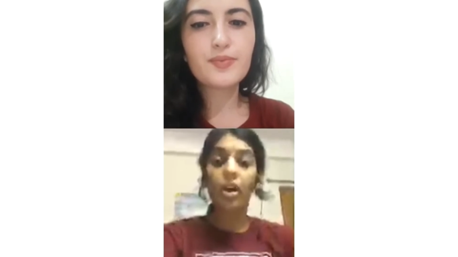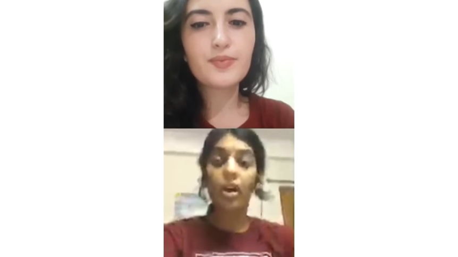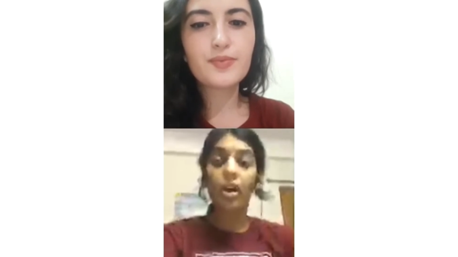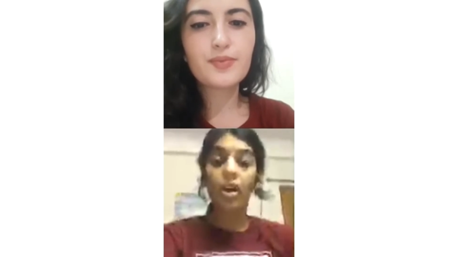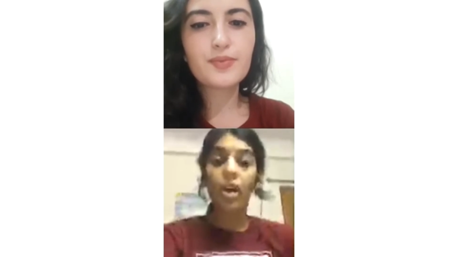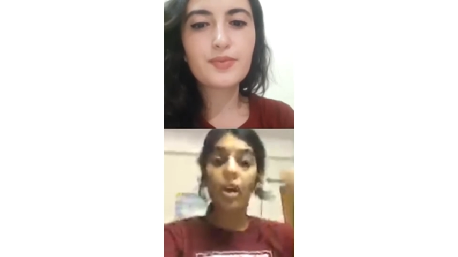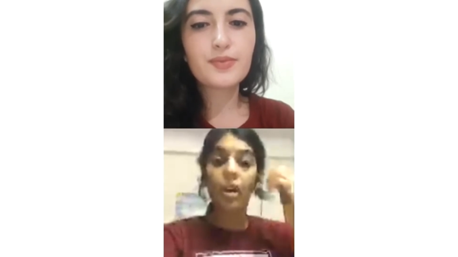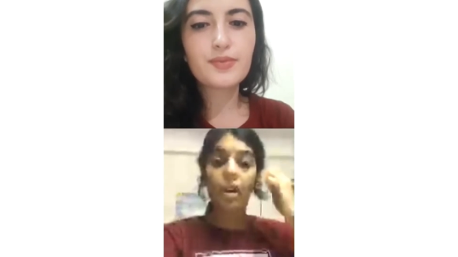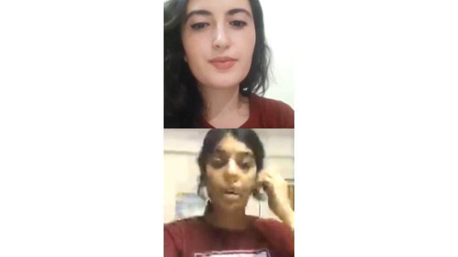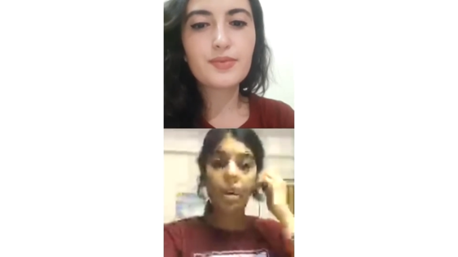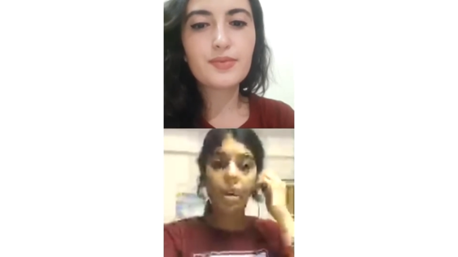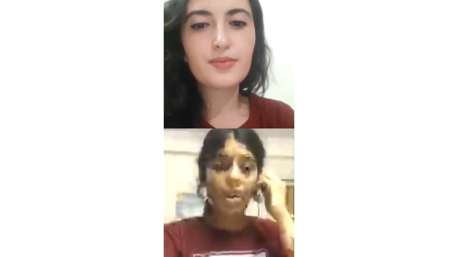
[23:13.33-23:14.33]

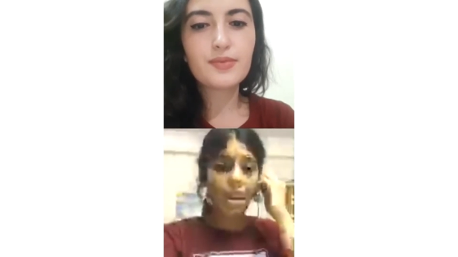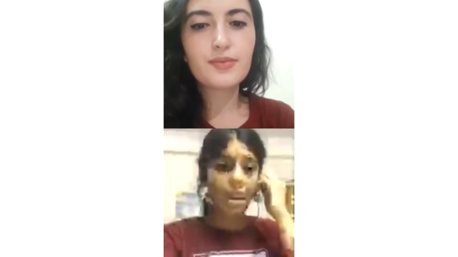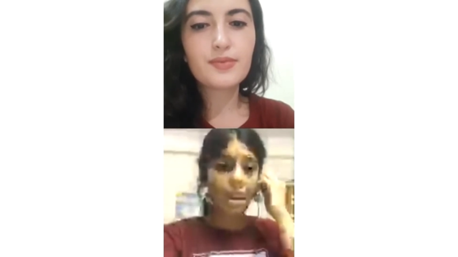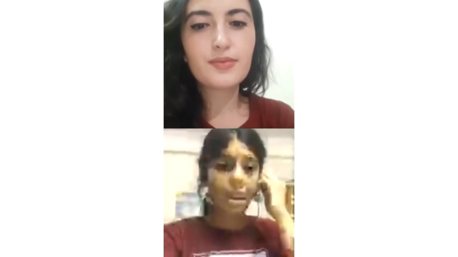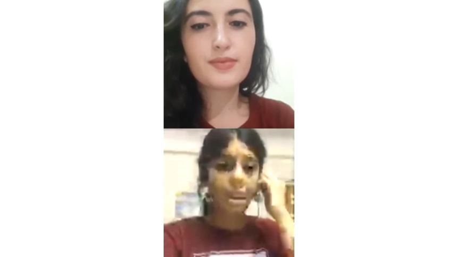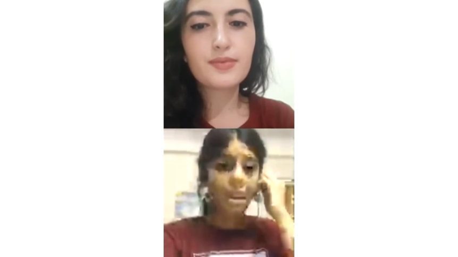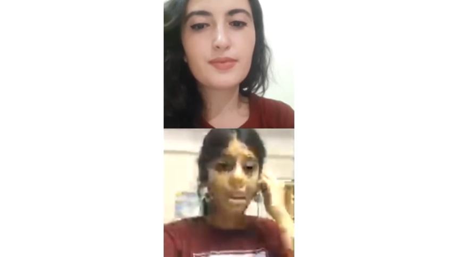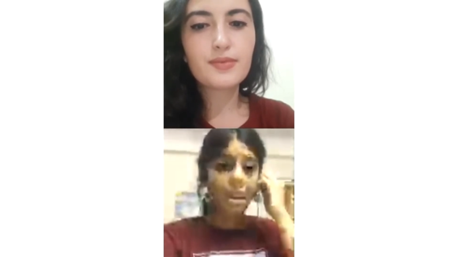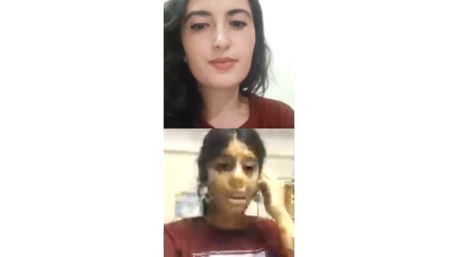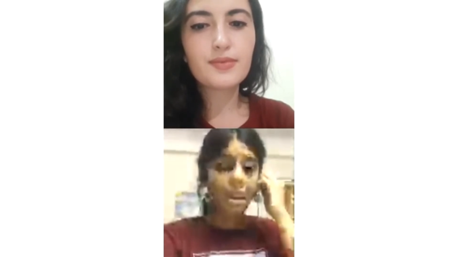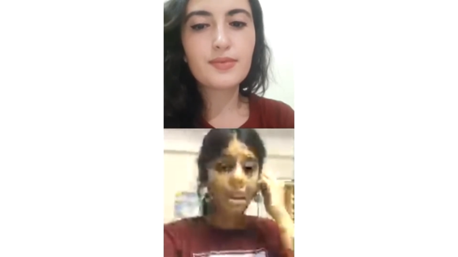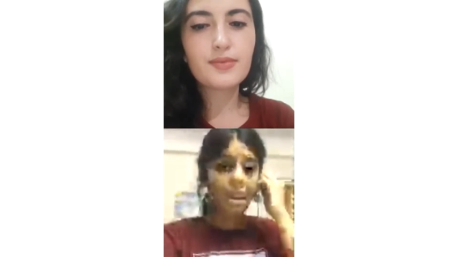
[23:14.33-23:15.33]

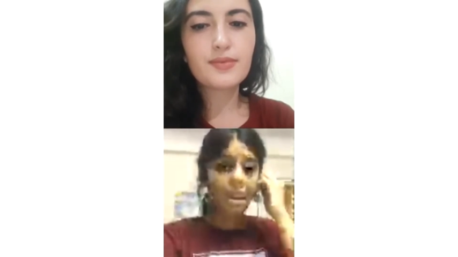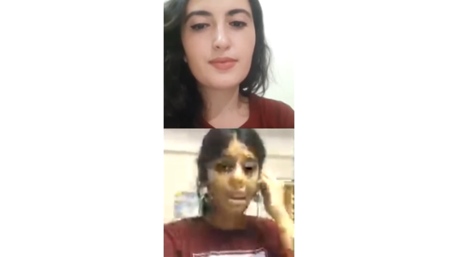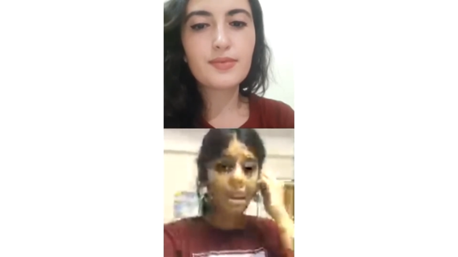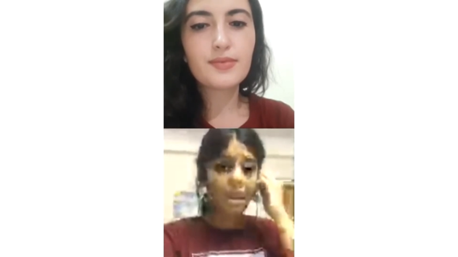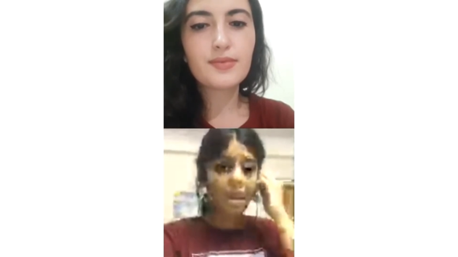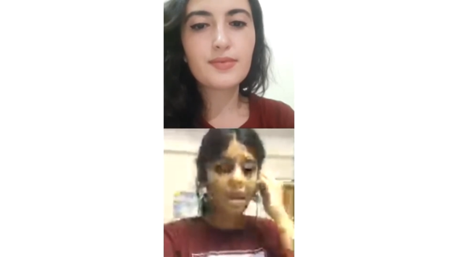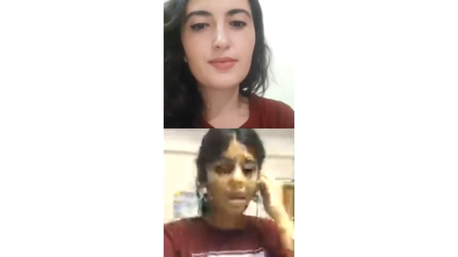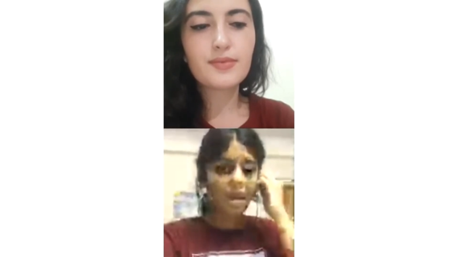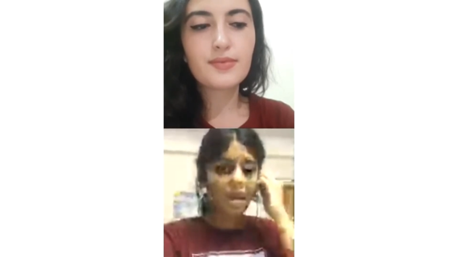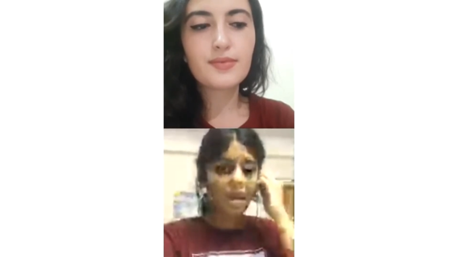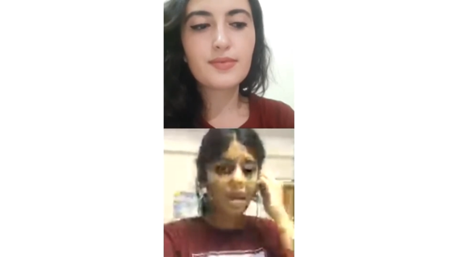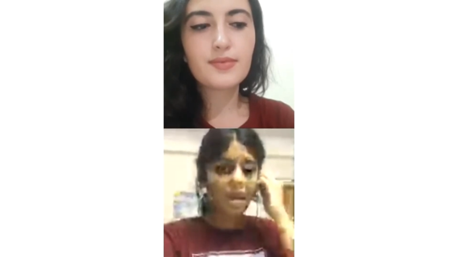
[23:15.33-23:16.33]

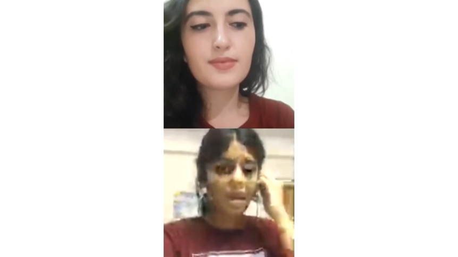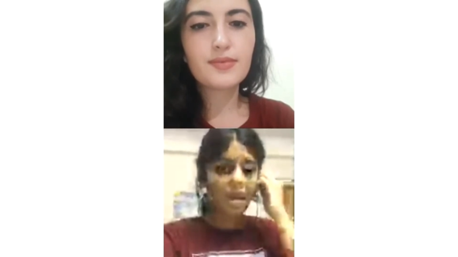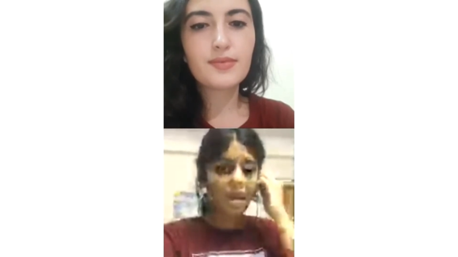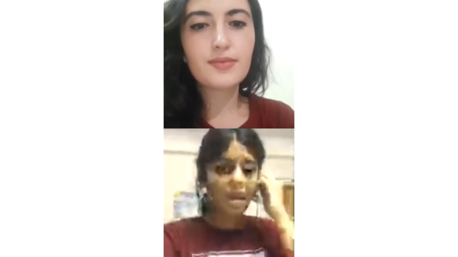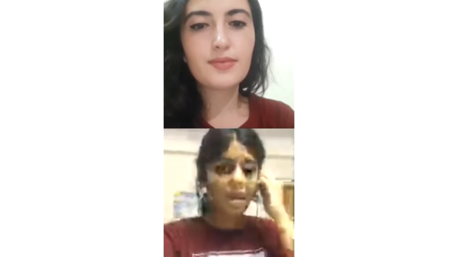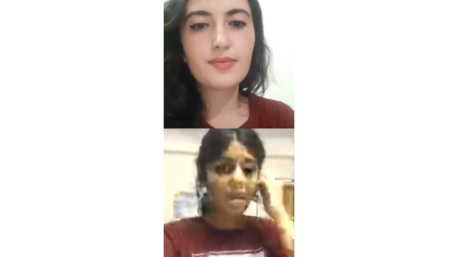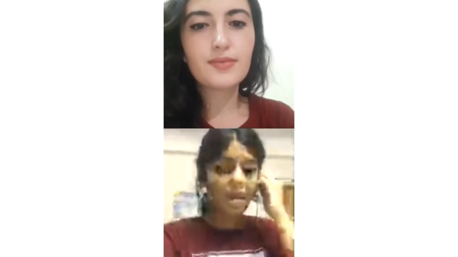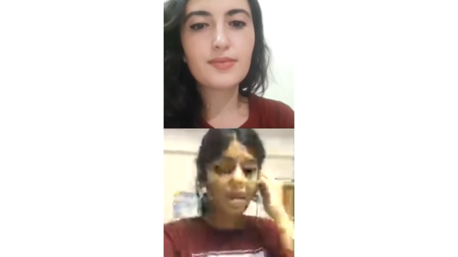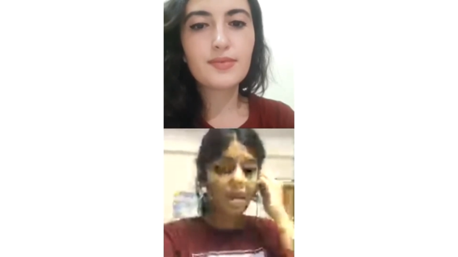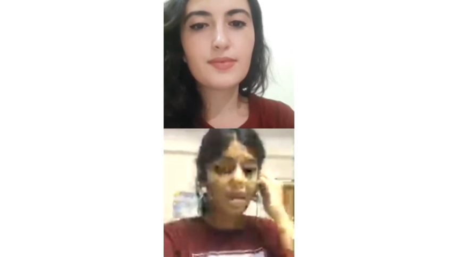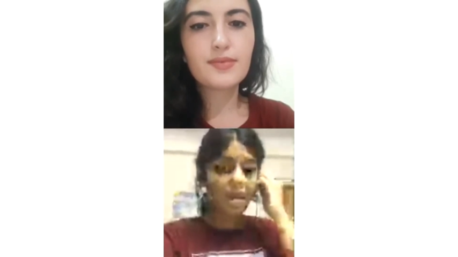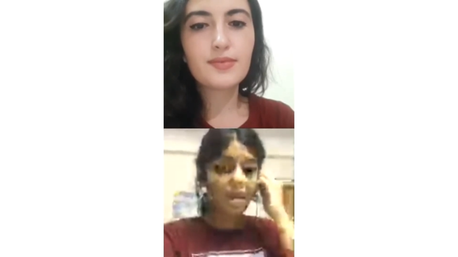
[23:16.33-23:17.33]

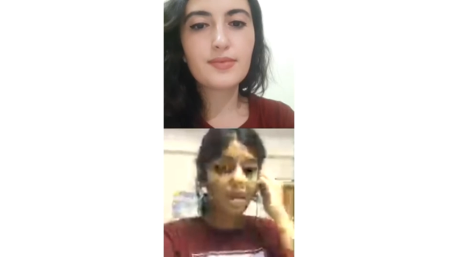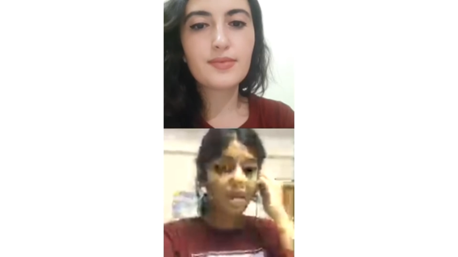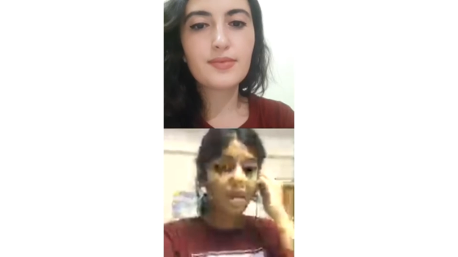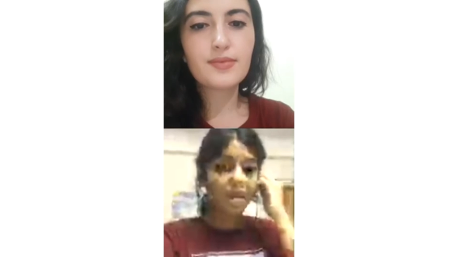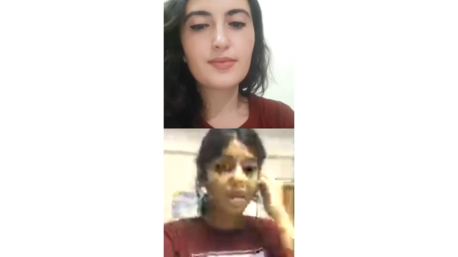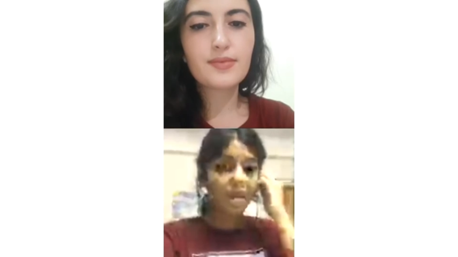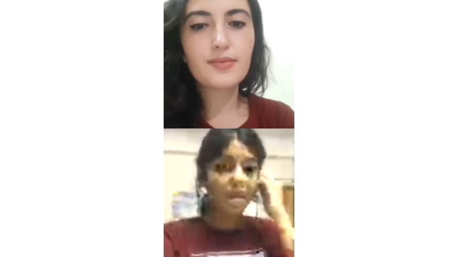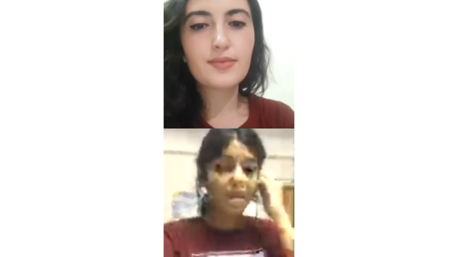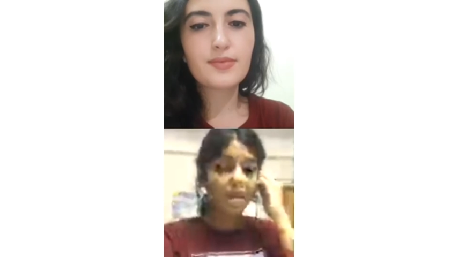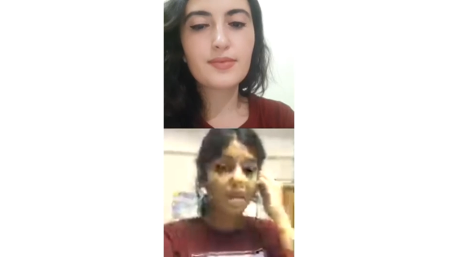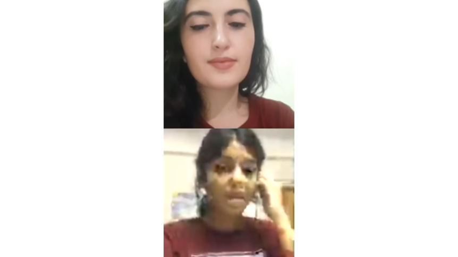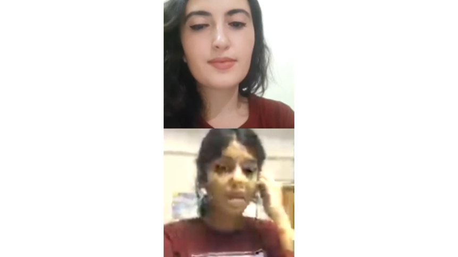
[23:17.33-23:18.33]

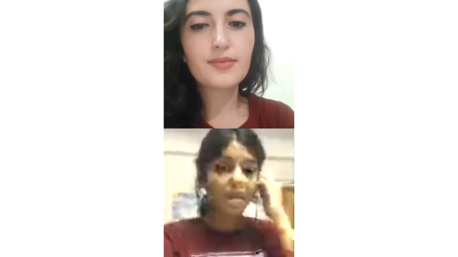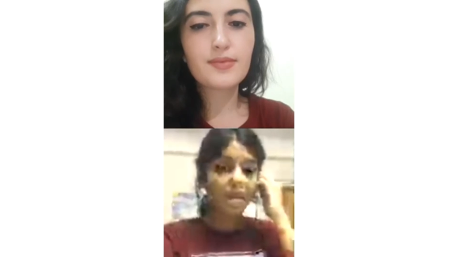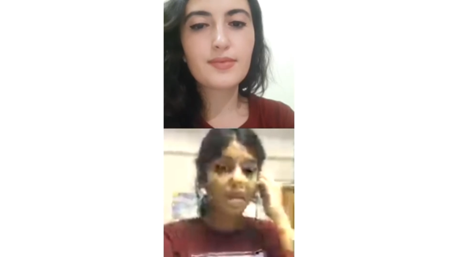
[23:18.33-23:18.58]
Nothing is said.